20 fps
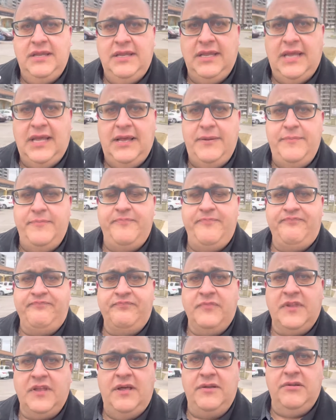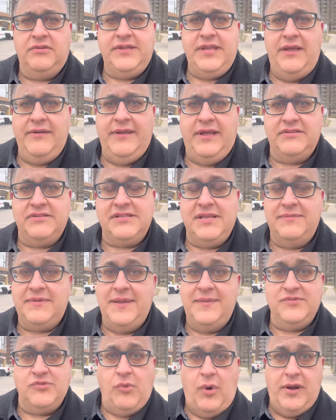um, condo townhouses,
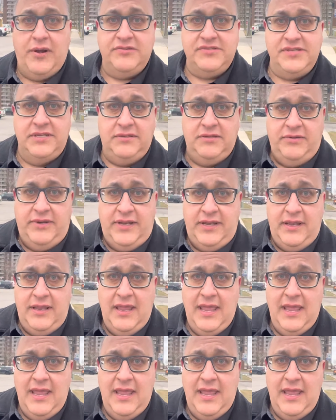sometimes water's included.